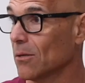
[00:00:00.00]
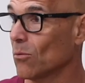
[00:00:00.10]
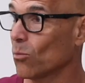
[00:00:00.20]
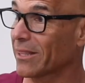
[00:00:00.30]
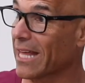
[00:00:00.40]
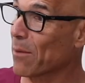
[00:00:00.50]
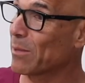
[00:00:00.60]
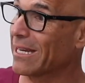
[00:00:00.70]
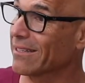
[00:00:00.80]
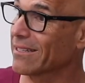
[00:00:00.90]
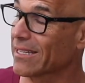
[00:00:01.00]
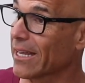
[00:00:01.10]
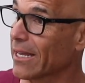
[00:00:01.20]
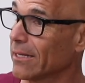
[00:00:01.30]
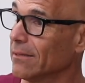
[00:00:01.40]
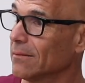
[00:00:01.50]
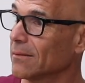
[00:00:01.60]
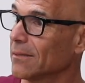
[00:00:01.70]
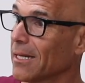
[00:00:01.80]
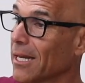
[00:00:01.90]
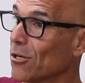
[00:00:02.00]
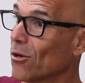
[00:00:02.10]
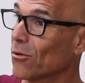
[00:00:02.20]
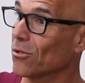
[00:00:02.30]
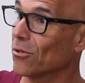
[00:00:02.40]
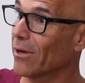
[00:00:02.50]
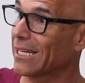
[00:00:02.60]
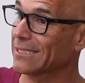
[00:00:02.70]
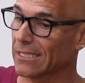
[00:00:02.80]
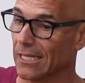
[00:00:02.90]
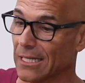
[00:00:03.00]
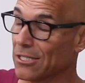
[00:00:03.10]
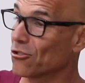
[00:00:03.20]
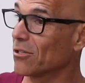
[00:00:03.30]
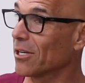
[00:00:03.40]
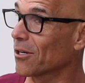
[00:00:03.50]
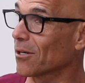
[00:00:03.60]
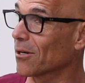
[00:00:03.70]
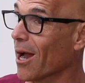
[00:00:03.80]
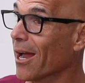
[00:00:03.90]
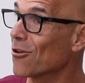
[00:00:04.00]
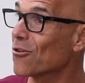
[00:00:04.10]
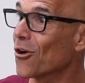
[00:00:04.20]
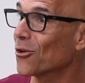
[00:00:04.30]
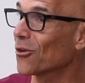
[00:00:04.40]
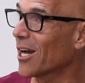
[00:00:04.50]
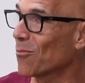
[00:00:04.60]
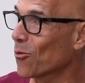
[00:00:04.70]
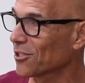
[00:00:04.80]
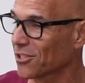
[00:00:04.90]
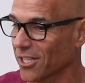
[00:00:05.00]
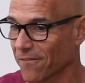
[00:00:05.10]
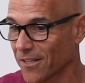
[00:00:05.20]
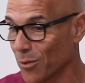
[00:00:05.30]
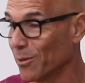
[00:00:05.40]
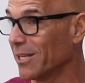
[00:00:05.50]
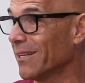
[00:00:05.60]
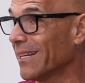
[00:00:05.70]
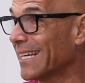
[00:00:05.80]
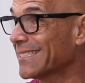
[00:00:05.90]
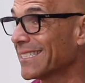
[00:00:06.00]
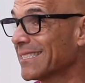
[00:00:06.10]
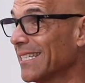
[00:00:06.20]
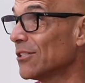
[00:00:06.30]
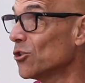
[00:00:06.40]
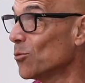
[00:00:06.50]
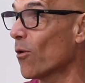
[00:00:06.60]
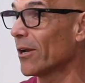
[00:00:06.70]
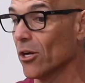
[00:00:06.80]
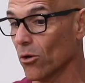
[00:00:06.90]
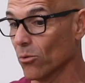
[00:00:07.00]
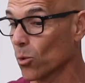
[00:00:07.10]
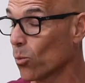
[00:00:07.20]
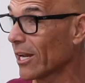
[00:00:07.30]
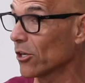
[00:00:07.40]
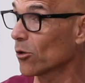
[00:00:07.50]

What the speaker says: With that being said, I know you as an engineer, I know you got more stuff coming. SST 2.0, the way you're